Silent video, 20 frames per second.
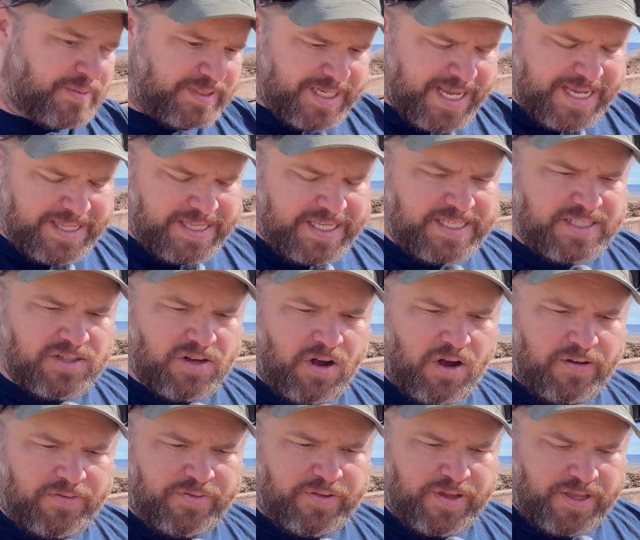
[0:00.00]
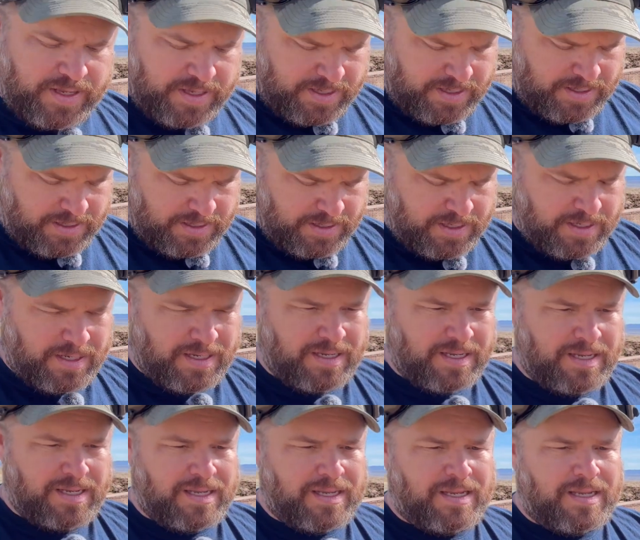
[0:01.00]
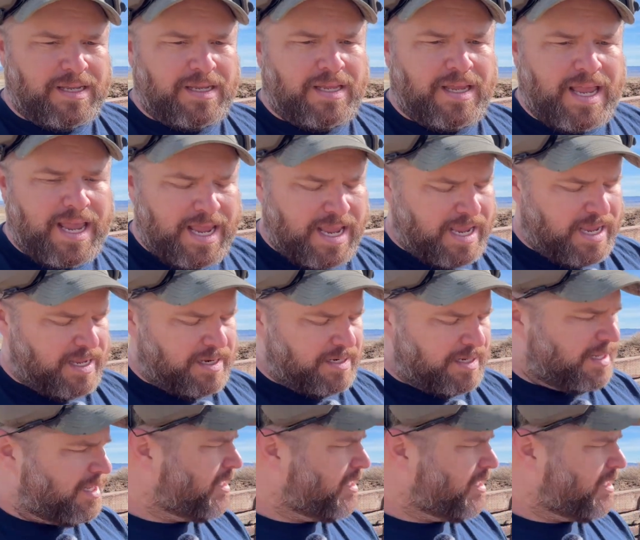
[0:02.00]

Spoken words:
take these off and